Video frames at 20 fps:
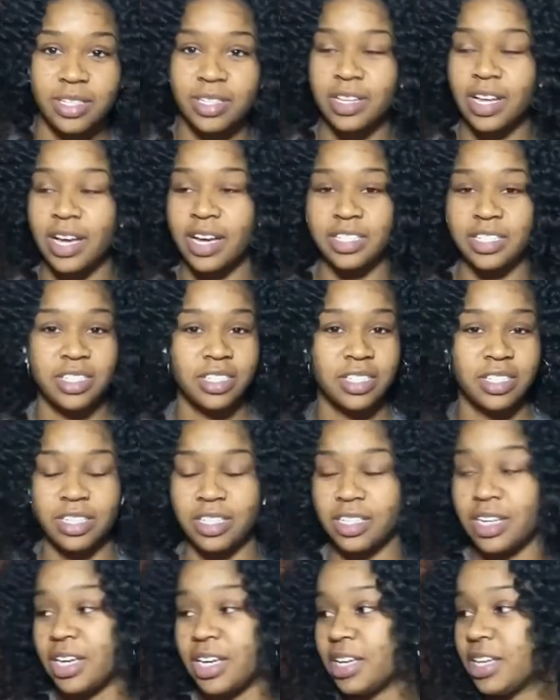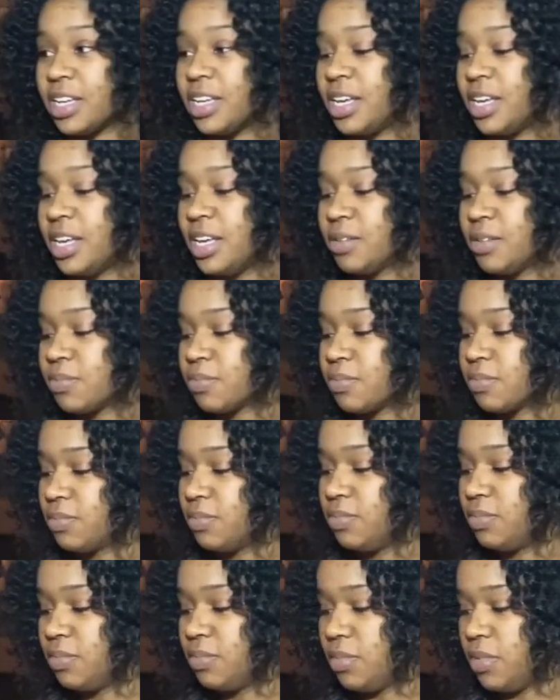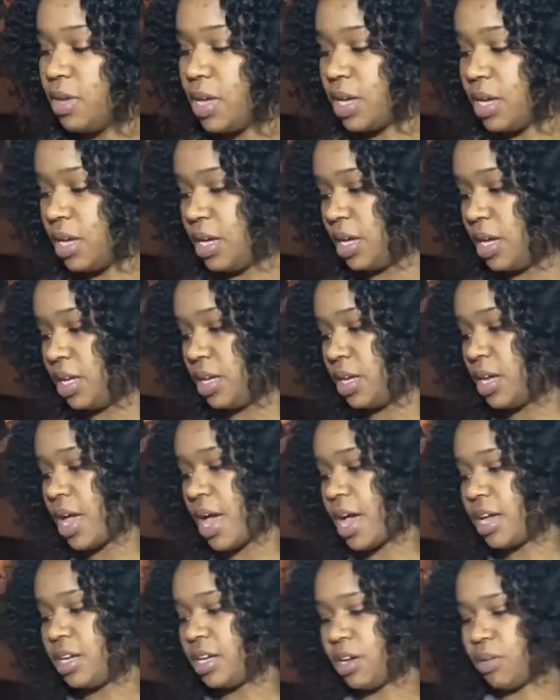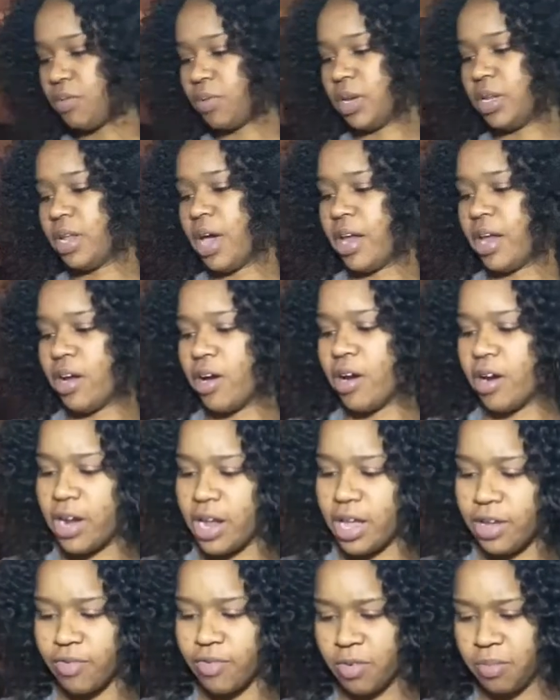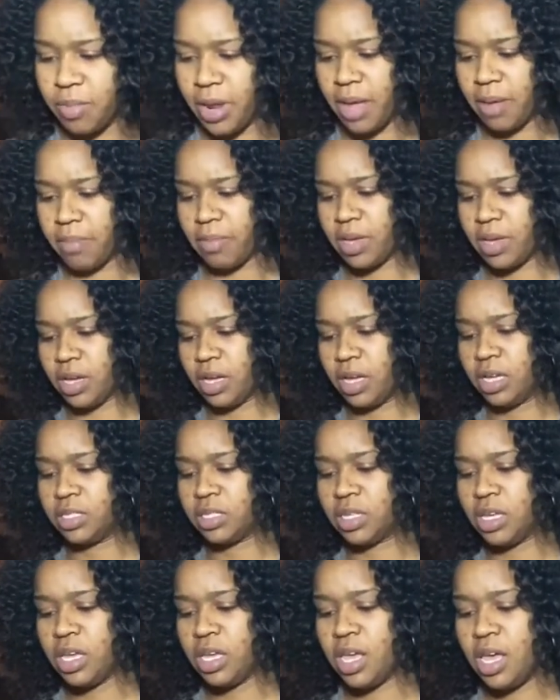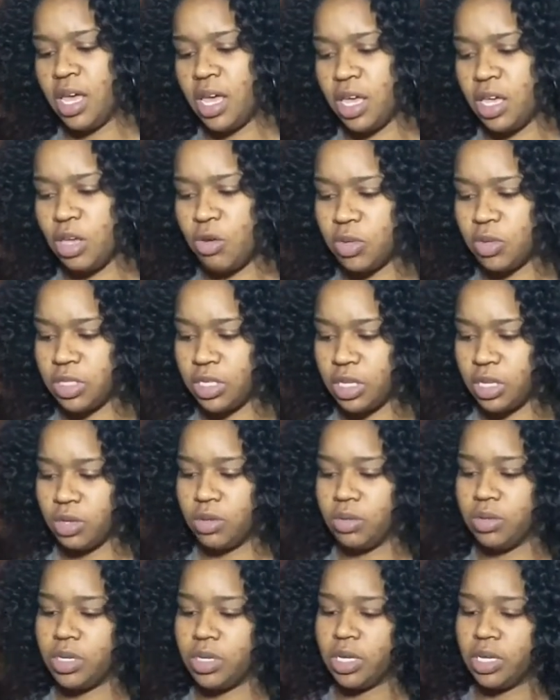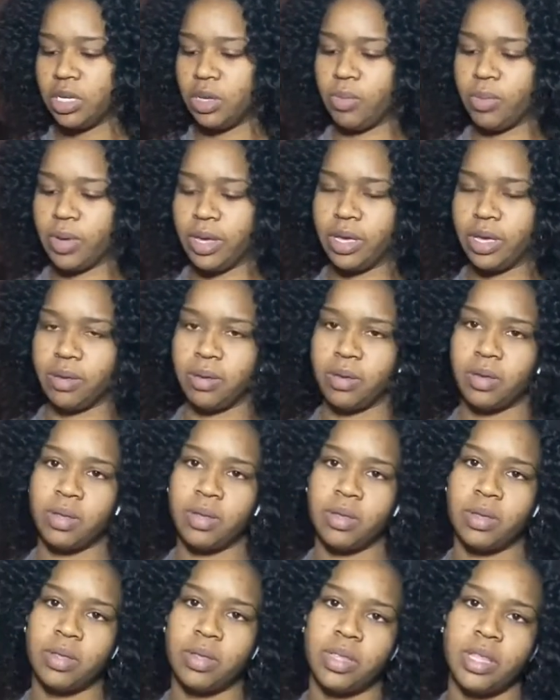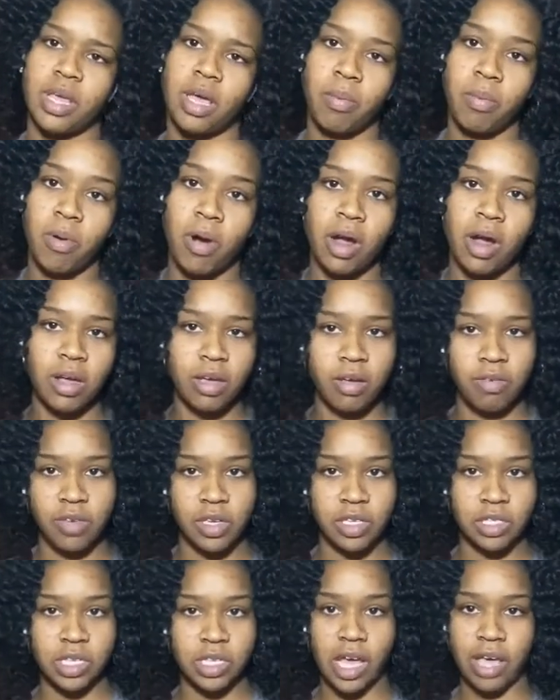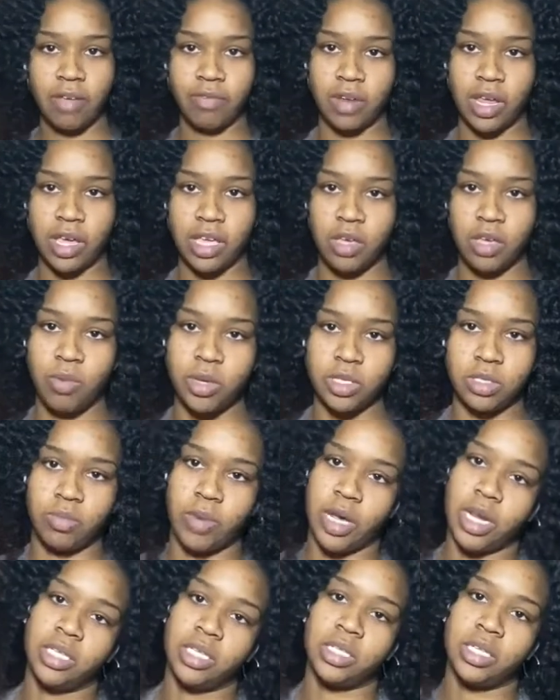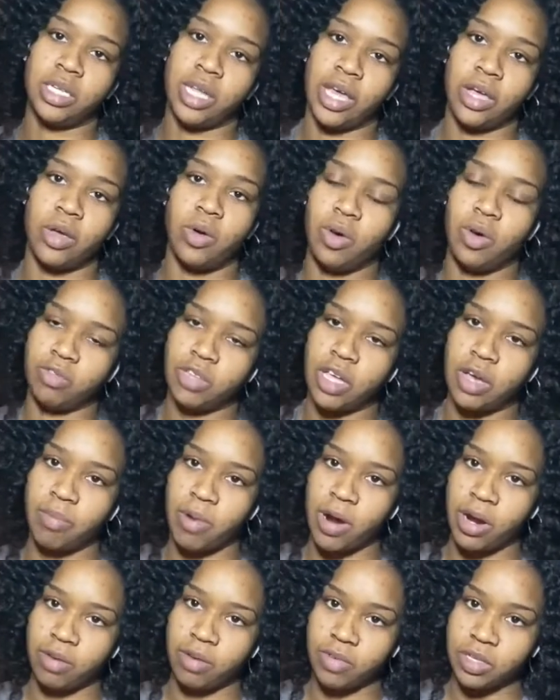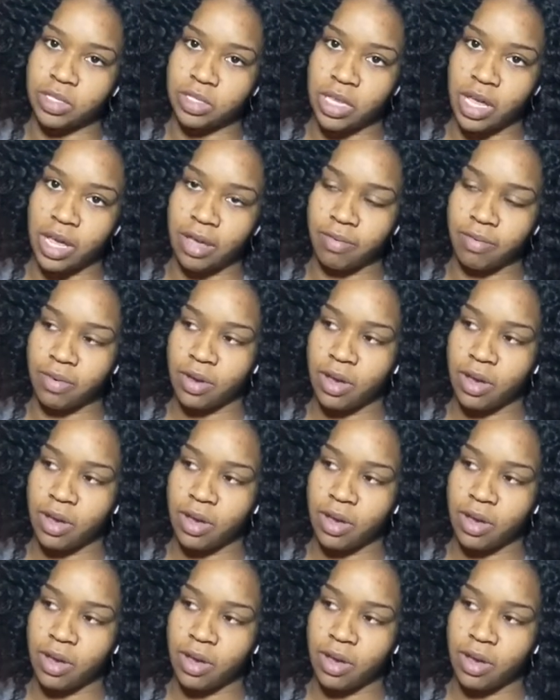I just say that. And I dealt with a lot of heartache from that, because he was still dealing with that part of his life. Like, he wasn't ready to let go of that part of his life.